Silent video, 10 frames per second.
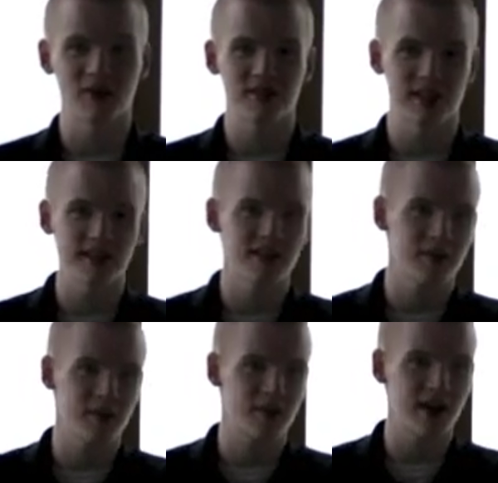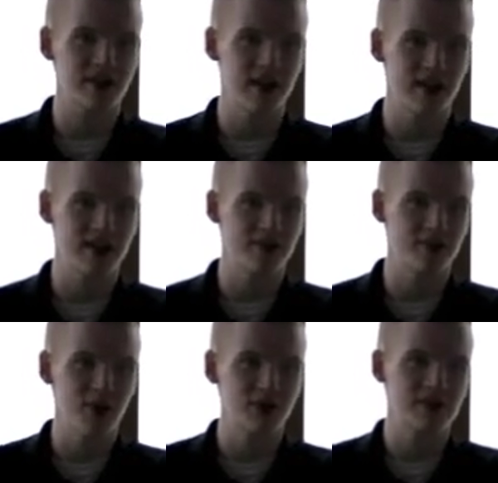So that's going to be what I try and do the
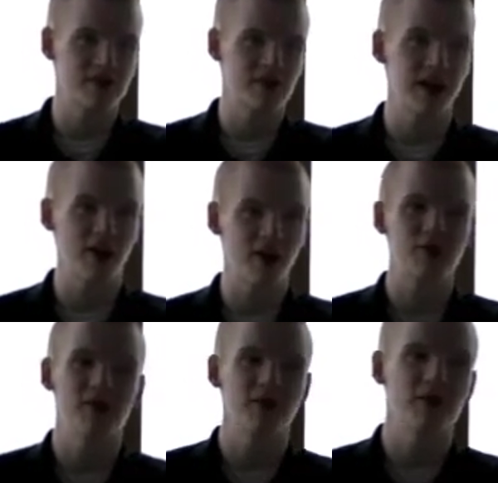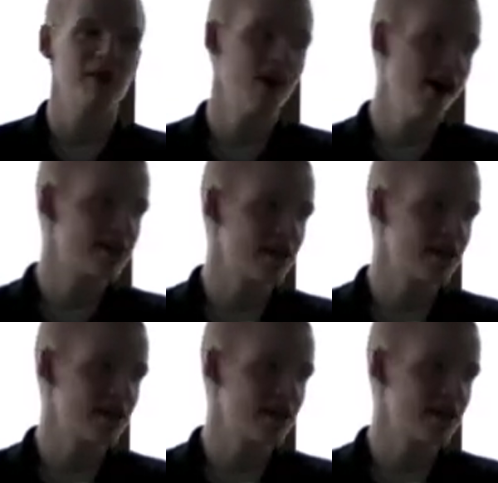most, is really help people to